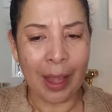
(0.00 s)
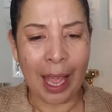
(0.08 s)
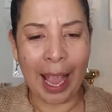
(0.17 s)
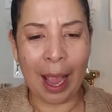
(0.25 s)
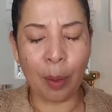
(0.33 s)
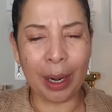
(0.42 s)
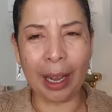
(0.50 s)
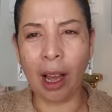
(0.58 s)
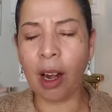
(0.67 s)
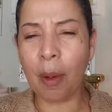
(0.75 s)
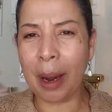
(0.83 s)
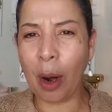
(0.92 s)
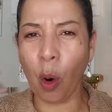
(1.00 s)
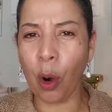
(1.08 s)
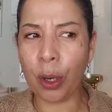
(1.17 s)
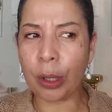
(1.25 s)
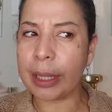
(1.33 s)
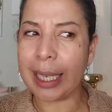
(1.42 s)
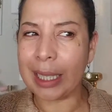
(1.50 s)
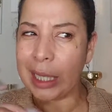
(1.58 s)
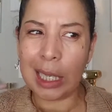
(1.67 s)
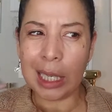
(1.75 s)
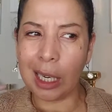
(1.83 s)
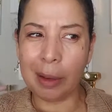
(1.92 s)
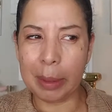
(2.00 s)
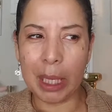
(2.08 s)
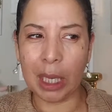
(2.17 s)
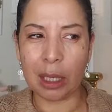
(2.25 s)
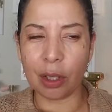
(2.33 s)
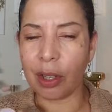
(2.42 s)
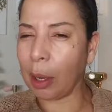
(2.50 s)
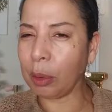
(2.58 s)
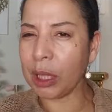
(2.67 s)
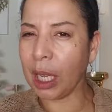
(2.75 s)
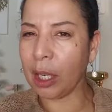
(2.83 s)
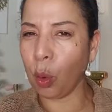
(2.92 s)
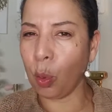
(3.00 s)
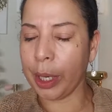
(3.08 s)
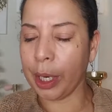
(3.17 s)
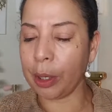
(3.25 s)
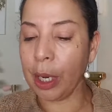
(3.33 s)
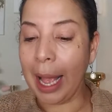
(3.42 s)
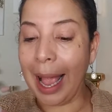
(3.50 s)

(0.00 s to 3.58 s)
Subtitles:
And when I got on my orders, it didn't come in. So that was kind of weird.